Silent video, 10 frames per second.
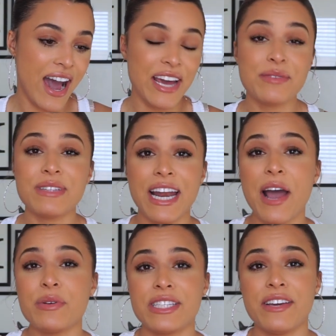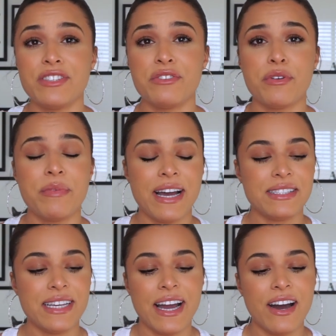items that I was gifted from
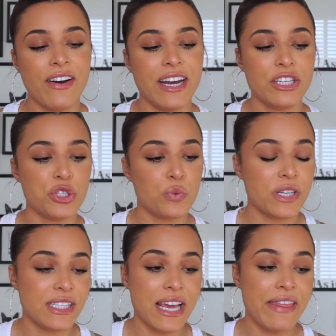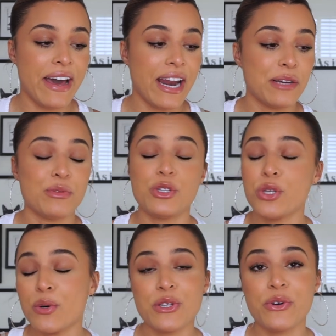Nasty Gal and I just want to say that I'm
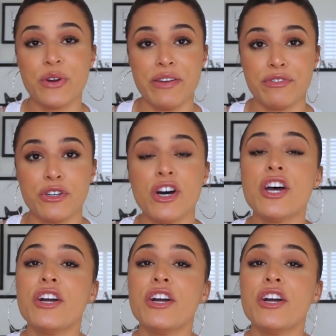so so grateful